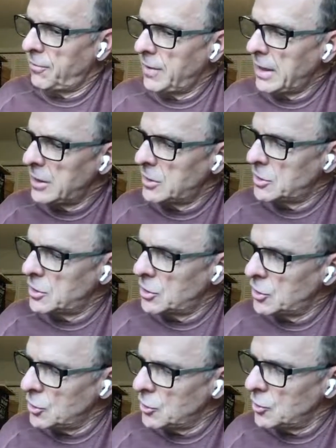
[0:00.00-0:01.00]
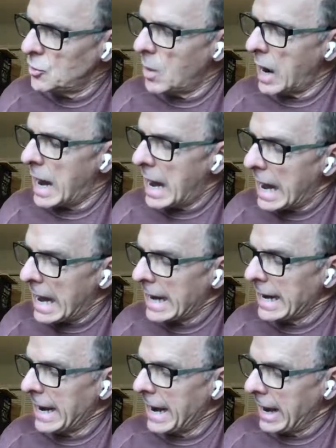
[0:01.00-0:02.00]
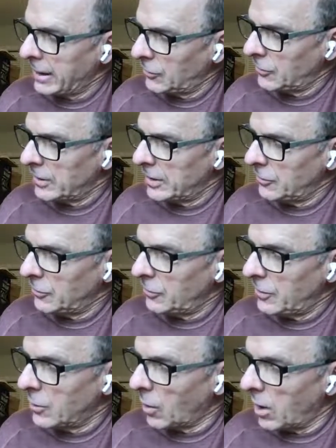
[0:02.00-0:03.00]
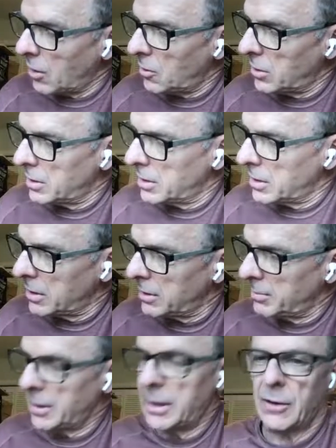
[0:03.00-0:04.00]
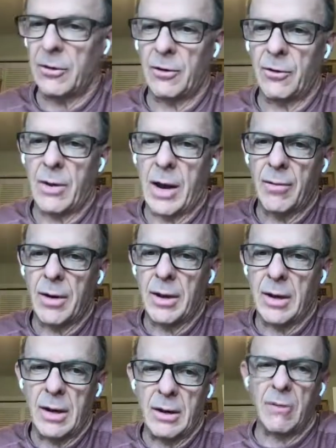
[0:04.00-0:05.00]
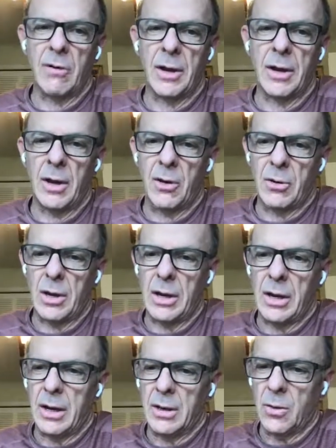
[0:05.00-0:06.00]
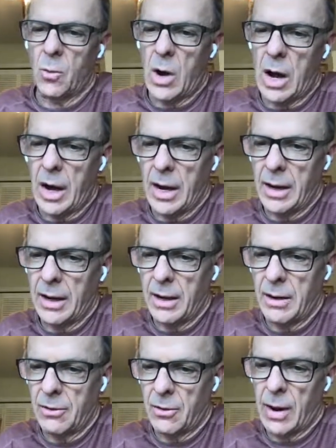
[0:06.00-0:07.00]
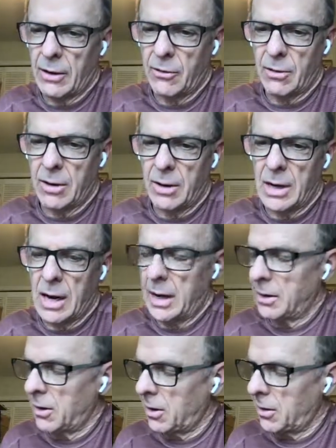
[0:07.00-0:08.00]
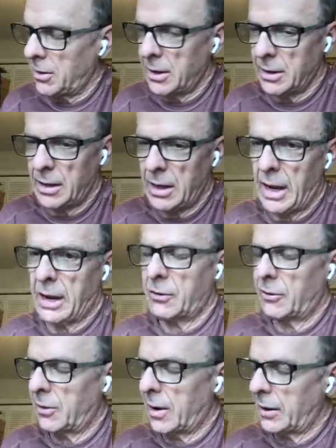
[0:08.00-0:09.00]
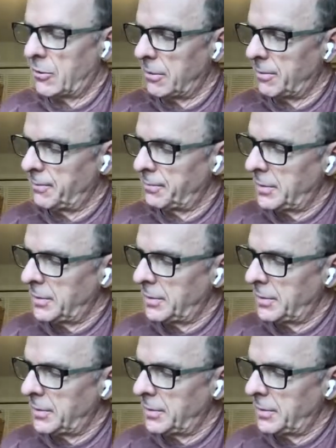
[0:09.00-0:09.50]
v2ix is 0 because it's traveling initially only in the y direction, not at all in the x direction.